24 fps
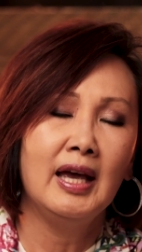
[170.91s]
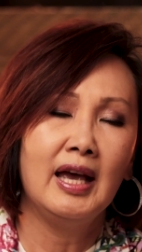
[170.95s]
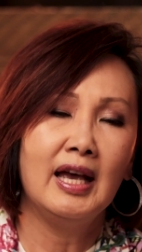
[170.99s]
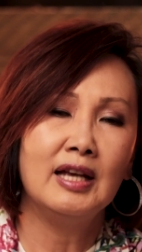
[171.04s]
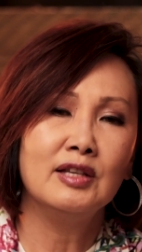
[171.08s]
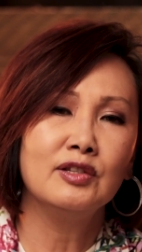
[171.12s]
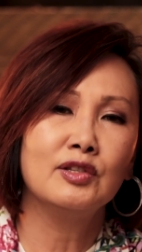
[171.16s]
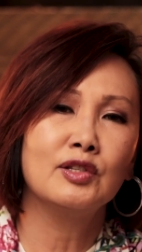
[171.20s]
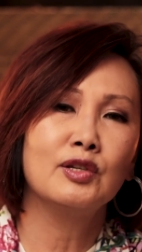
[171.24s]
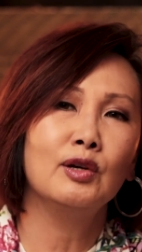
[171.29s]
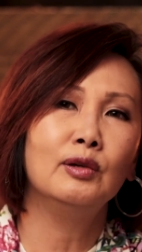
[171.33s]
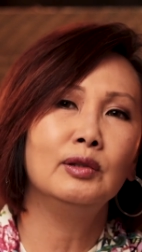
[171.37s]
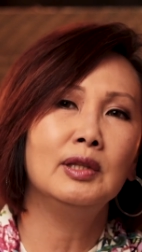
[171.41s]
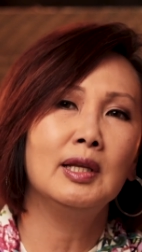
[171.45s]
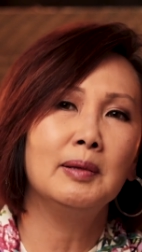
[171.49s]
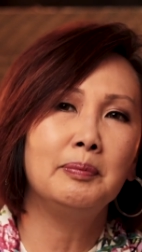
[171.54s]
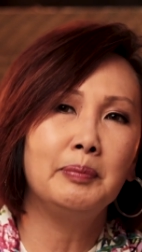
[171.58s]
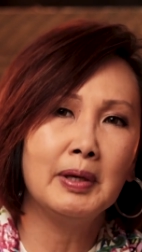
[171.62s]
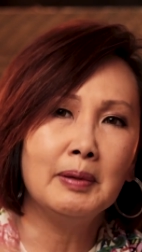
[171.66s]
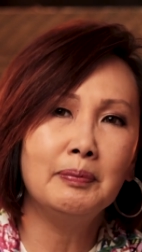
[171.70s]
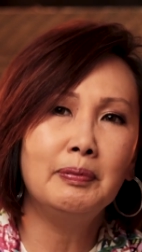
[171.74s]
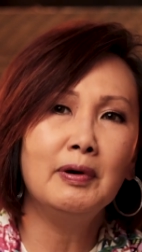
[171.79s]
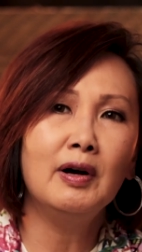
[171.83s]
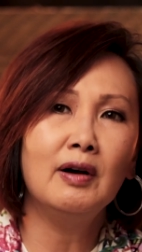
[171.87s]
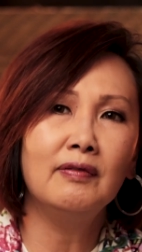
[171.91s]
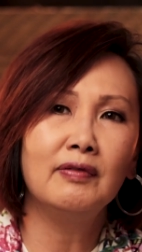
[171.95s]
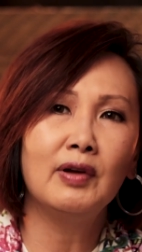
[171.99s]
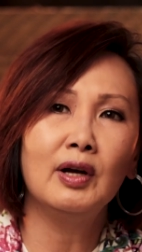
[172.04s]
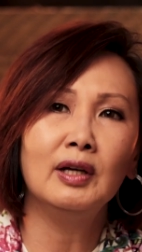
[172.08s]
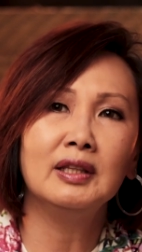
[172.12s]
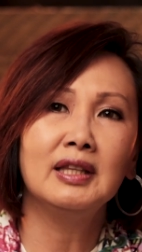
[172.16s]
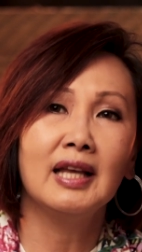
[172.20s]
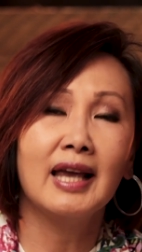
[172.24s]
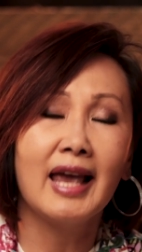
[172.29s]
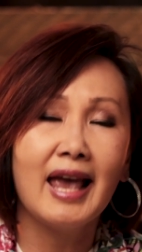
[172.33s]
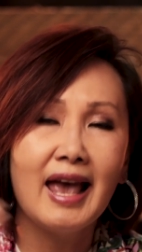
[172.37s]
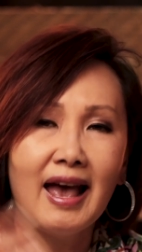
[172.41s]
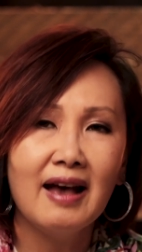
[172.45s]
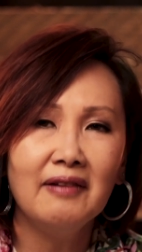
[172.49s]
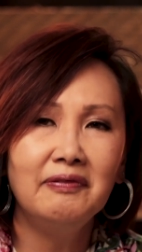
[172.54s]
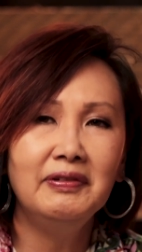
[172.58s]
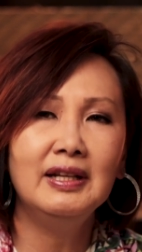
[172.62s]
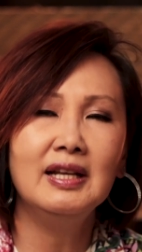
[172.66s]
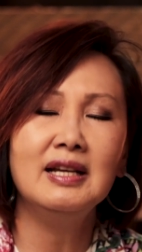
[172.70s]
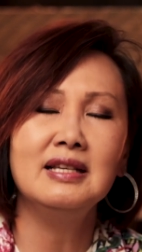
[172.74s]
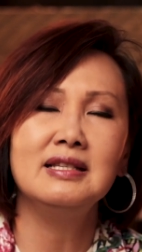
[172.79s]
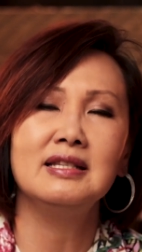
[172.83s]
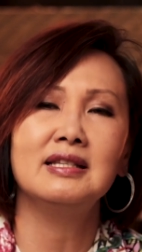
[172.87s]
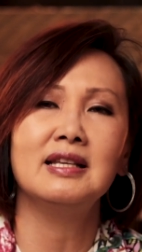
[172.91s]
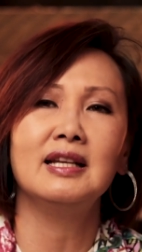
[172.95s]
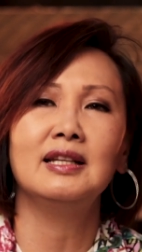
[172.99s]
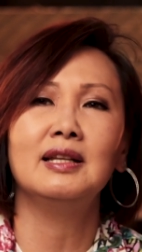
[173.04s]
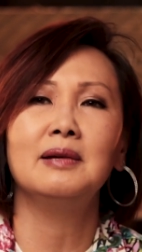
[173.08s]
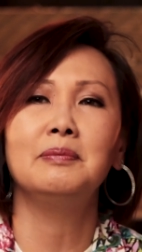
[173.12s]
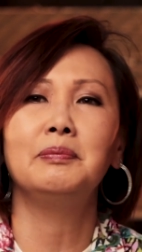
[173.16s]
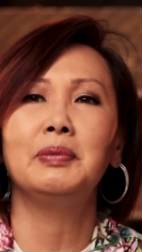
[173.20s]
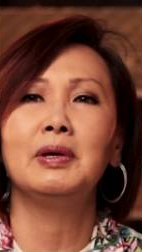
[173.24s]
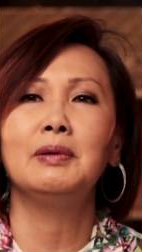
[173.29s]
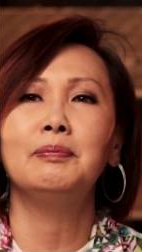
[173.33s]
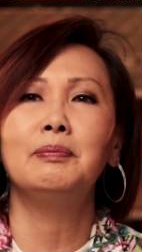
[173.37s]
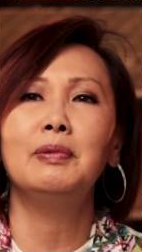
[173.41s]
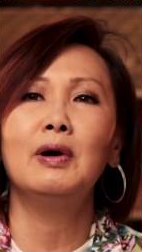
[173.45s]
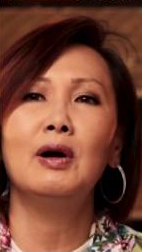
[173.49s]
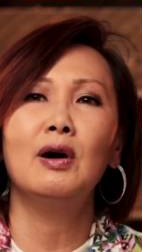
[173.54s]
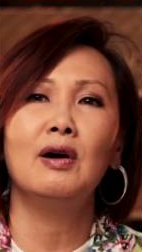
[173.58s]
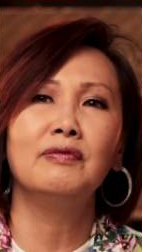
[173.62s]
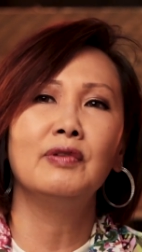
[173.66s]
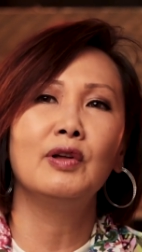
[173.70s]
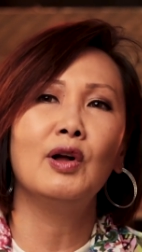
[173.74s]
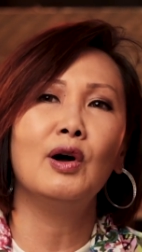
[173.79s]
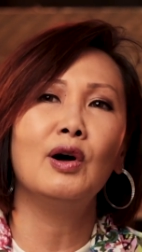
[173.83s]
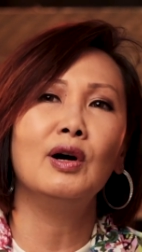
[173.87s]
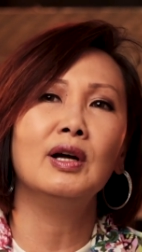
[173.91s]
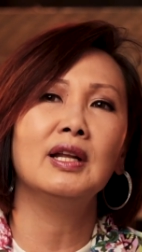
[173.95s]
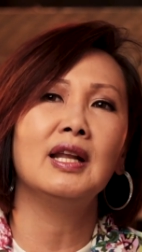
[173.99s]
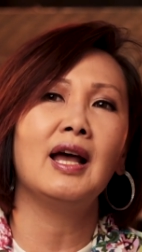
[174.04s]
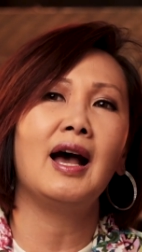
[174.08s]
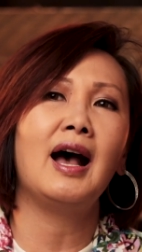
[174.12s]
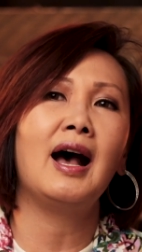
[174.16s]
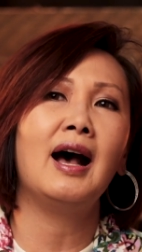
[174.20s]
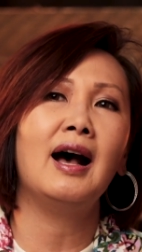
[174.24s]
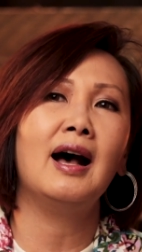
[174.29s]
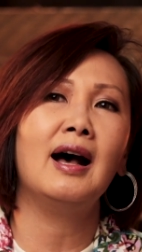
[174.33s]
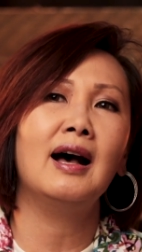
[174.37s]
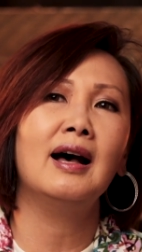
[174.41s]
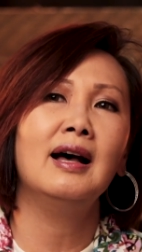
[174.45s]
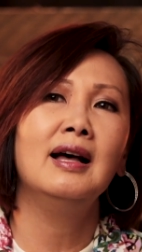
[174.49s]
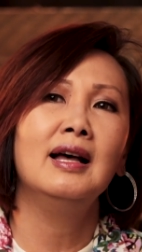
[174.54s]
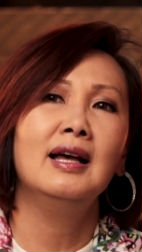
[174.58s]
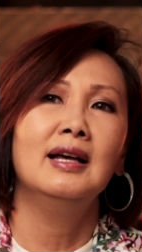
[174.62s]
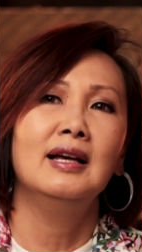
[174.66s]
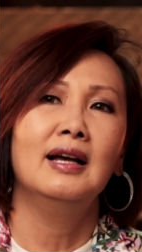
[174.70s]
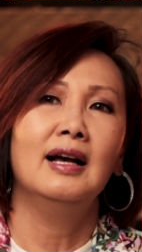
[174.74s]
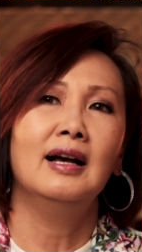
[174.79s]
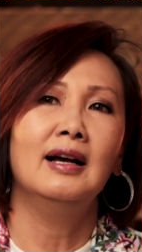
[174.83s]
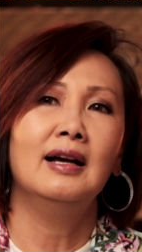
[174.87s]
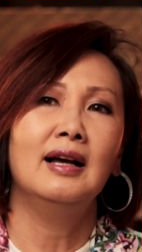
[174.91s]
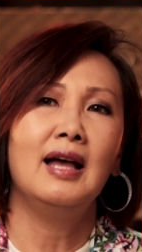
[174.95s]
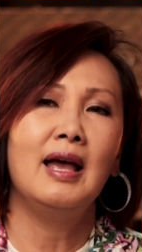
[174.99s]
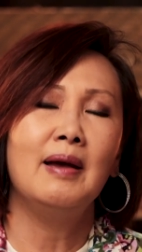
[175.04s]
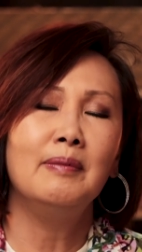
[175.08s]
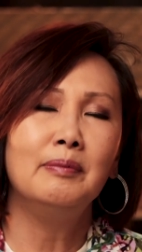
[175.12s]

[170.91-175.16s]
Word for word: And so the people of God, the evidence that the people of God are uh,